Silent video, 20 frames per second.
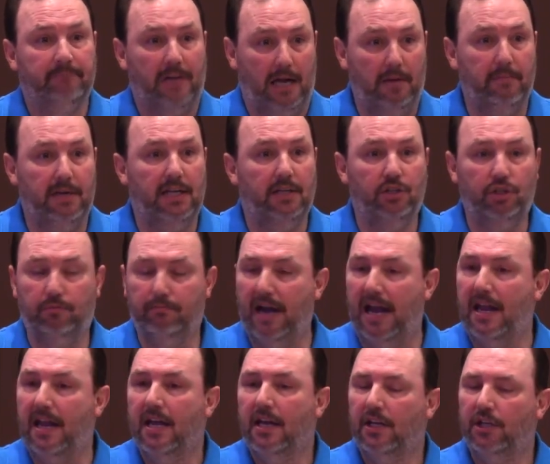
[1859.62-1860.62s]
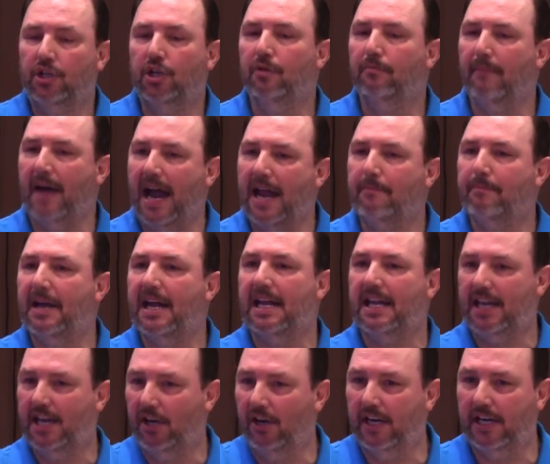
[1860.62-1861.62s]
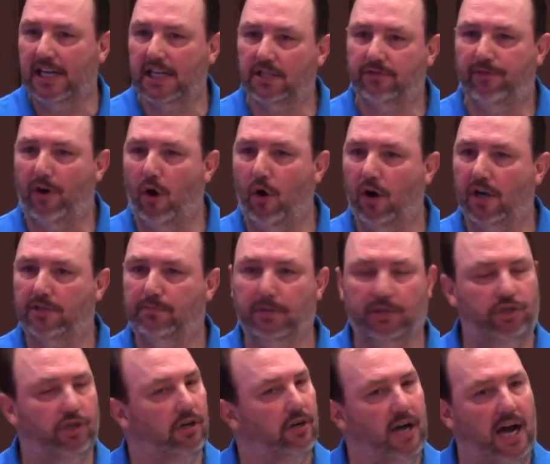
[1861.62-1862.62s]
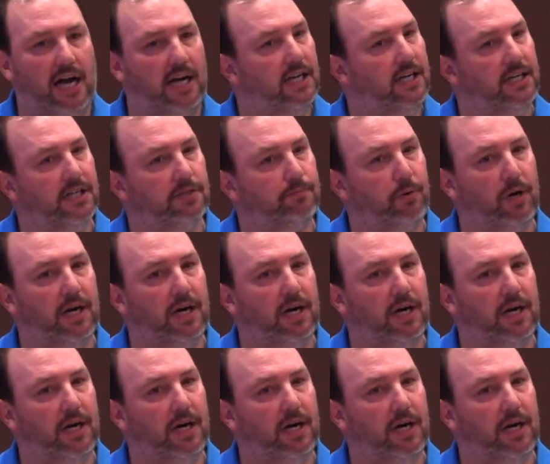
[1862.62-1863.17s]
Amen? You may, you may be hearing his voice, but you're not in his